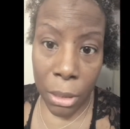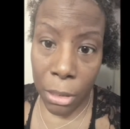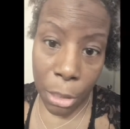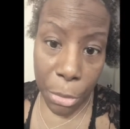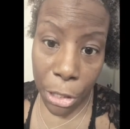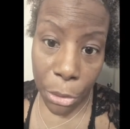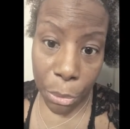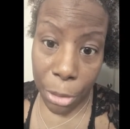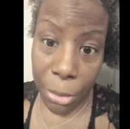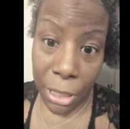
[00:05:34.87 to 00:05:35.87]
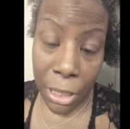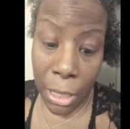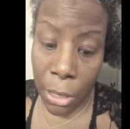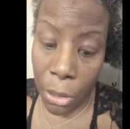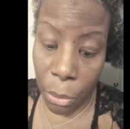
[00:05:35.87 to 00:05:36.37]
some other remedy
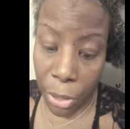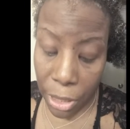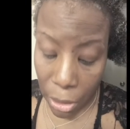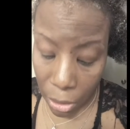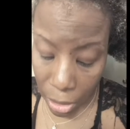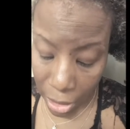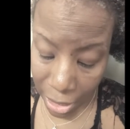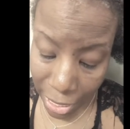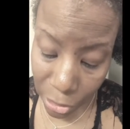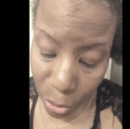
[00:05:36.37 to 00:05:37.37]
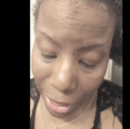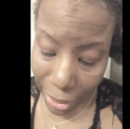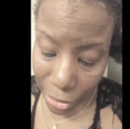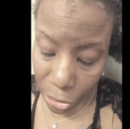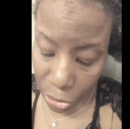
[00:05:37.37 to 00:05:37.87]
with that's why I
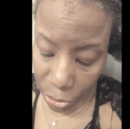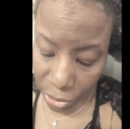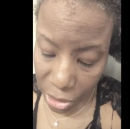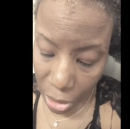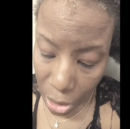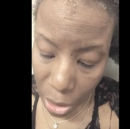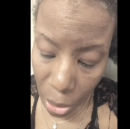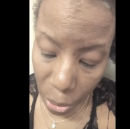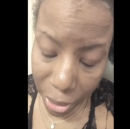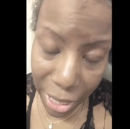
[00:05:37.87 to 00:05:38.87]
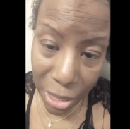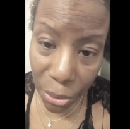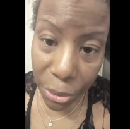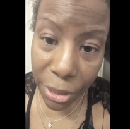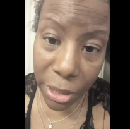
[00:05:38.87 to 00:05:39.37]
like to use the argan
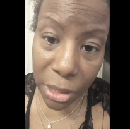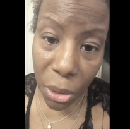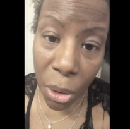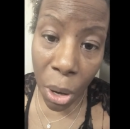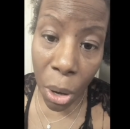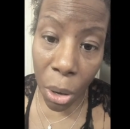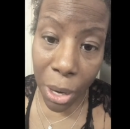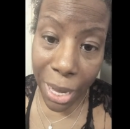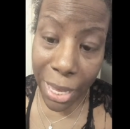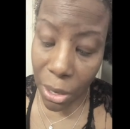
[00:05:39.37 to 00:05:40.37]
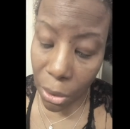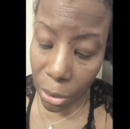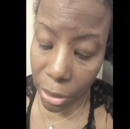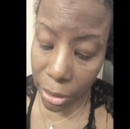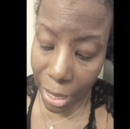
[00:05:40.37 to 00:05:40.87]
oil, because the argan
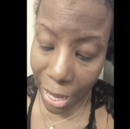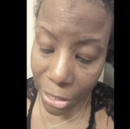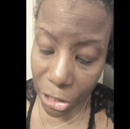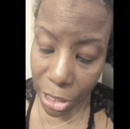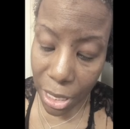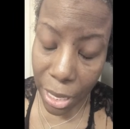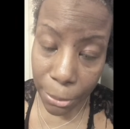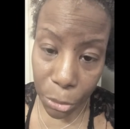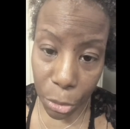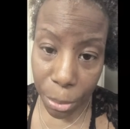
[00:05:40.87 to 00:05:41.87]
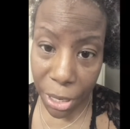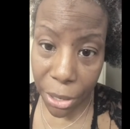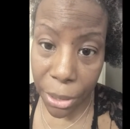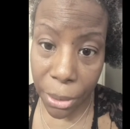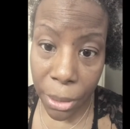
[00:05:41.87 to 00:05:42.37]
oil actually helps
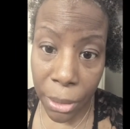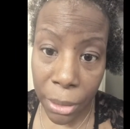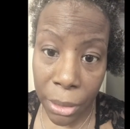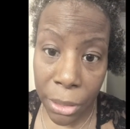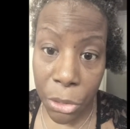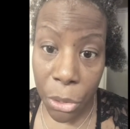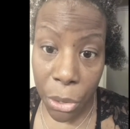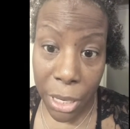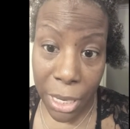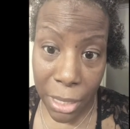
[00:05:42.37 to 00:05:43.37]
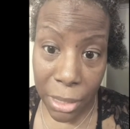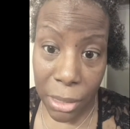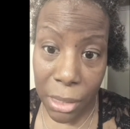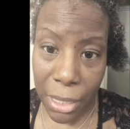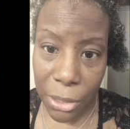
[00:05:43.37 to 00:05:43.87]
repair your
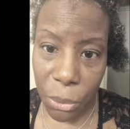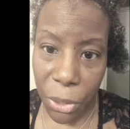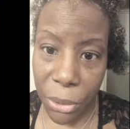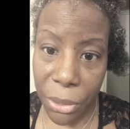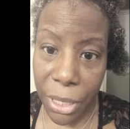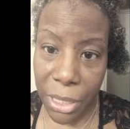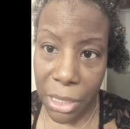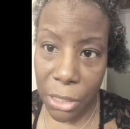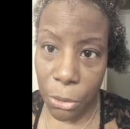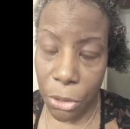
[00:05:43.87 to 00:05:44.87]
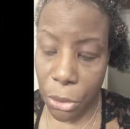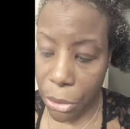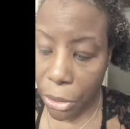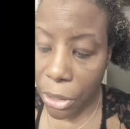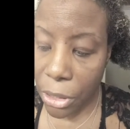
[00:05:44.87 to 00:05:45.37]
ends as well and seal
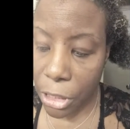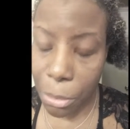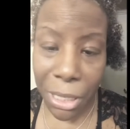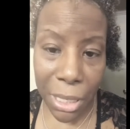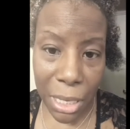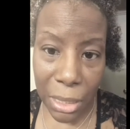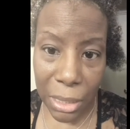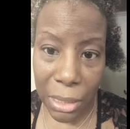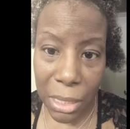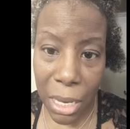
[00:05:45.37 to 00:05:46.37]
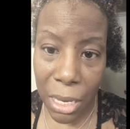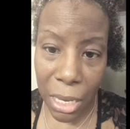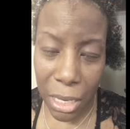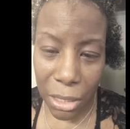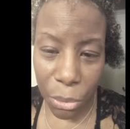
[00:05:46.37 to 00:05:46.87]
your split ends
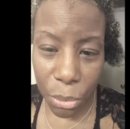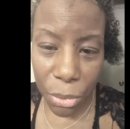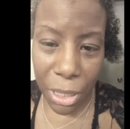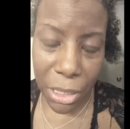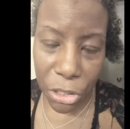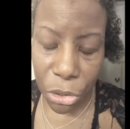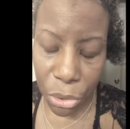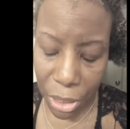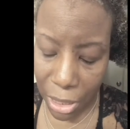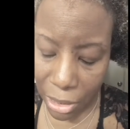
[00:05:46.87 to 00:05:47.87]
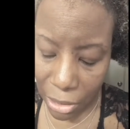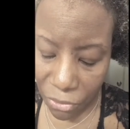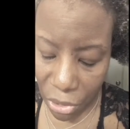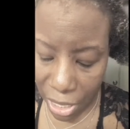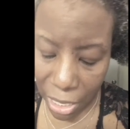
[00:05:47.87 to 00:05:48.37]
and the strands of
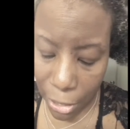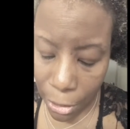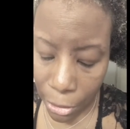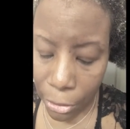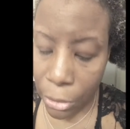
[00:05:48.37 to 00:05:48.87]
your hair.